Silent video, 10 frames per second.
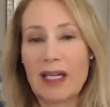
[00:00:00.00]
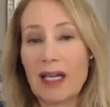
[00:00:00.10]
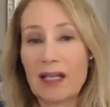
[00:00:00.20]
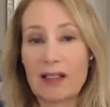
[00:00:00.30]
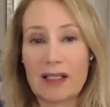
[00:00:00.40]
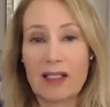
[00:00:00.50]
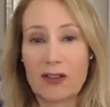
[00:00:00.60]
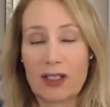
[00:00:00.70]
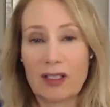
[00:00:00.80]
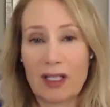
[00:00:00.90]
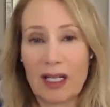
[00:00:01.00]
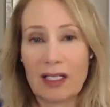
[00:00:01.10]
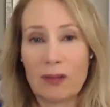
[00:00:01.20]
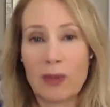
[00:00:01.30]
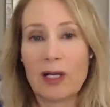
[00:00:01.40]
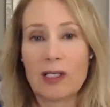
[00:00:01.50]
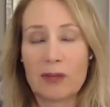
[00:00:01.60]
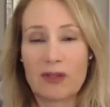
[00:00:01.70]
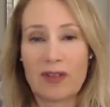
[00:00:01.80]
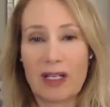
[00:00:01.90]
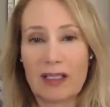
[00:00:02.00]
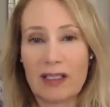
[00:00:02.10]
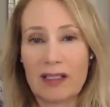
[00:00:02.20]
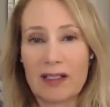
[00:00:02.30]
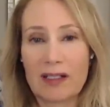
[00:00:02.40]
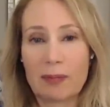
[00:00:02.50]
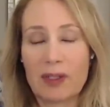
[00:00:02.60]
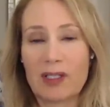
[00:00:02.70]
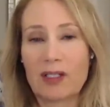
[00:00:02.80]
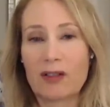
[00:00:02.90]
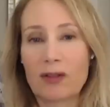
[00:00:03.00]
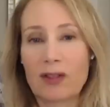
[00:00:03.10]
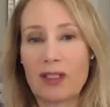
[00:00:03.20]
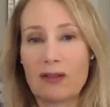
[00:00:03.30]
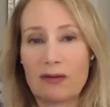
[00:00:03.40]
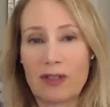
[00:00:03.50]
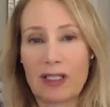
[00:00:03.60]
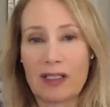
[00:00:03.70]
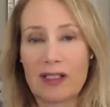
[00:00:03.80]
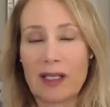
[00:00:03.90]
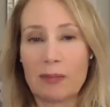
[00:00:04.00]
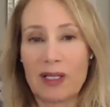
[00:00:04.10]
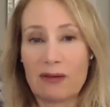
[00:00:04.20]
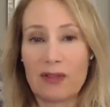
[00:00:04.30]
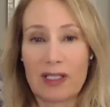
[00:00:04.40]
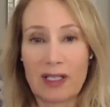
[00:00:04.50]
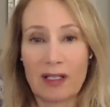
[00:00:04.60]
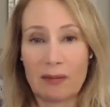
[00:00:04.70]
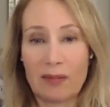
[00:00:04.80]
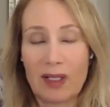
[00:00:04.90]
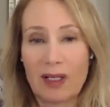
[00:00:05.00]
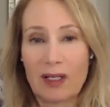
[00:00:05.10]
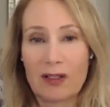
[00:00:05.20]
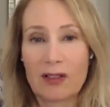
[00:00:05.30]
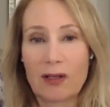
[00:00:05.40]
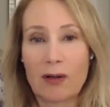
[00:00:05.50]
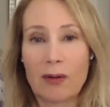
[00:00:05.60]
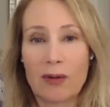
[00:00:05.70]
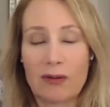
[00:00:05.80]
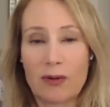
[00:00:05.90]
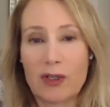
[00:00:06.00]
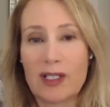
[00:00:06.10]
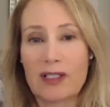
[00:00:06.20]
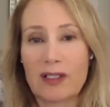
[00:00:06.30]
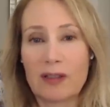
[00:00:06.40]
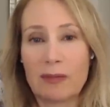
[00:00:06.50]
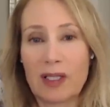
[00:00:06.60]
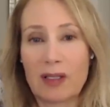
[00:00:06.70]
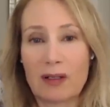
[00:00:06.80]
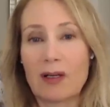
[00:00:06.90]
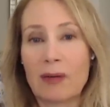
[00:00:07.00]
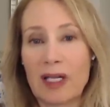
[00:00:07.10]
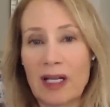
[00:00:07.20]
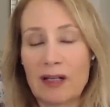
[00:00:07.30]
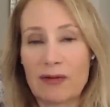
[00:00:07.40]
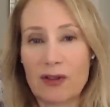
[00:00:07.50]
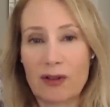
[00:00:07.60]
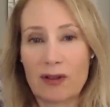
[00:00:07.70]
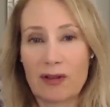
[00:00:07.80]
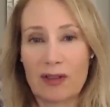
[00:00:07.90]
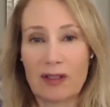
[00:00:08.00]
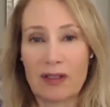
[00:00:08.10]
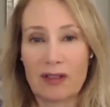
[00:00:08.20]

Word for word: a chaos agent and he welcomes violence, particularly violence that benefits him. So, of course, he's going to be going after